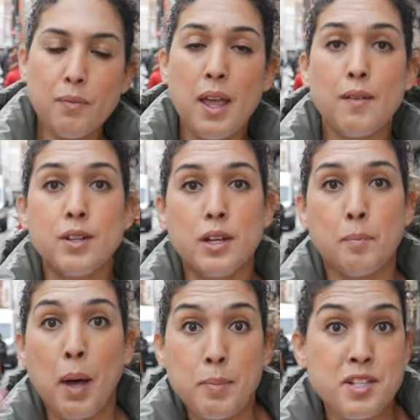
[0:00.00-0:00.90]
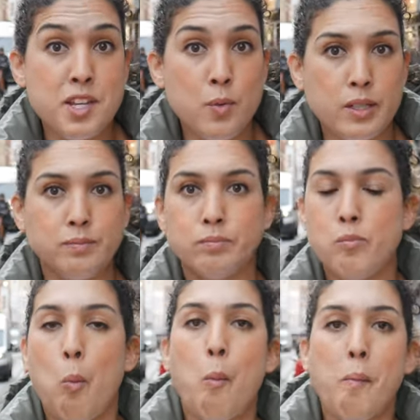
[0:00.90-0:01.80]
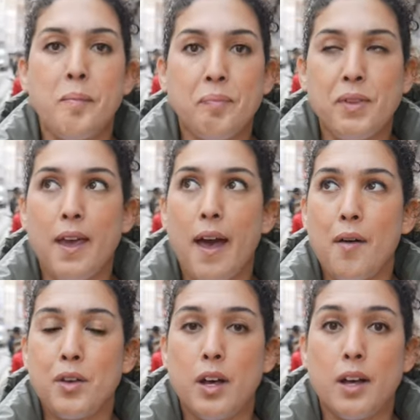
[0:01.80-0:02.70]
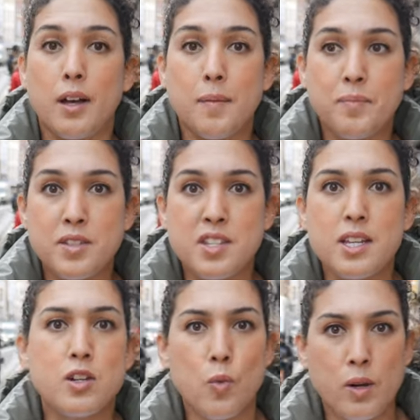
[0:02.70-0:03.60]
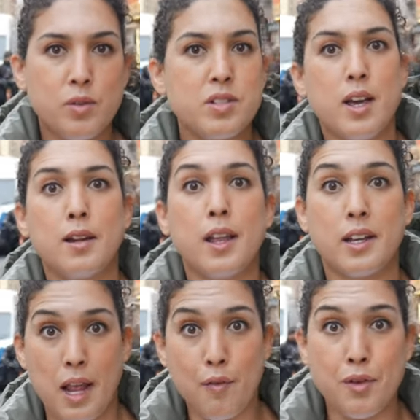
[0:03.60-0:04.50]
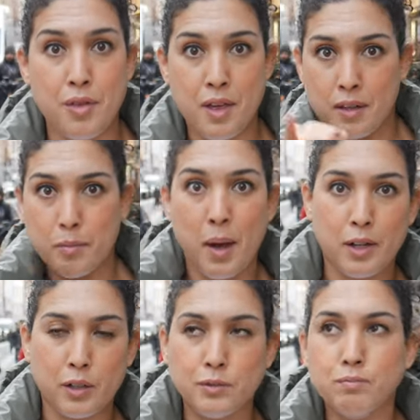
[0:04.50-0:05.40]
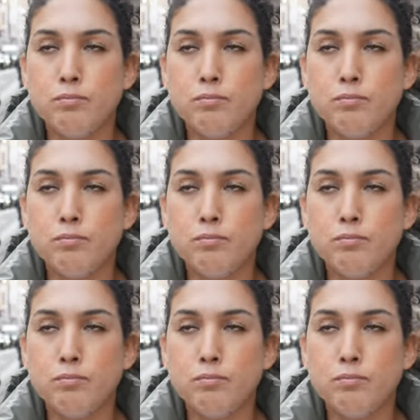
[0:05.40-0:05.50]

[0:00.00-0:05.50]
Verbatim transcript: They have a poppy seed one. They have a seeded one, which is kind of like an everything bagel.